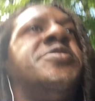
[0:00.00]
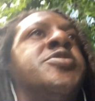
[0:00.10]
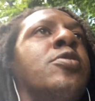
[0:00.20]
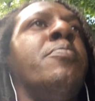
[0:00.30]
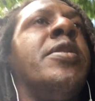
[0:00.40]

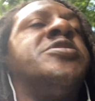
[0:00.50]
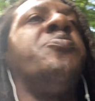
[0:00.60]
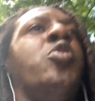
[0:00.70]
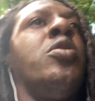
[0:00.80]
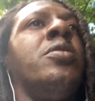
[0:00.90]
so much
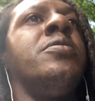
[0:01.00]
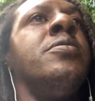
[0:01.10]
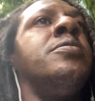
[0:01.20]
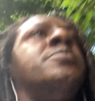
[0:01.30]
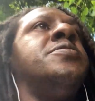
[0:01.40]
more
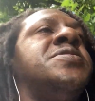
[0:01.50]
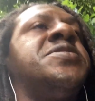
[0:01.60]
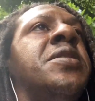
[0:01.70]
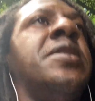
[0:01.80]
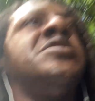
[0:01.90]

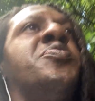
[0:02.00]
to this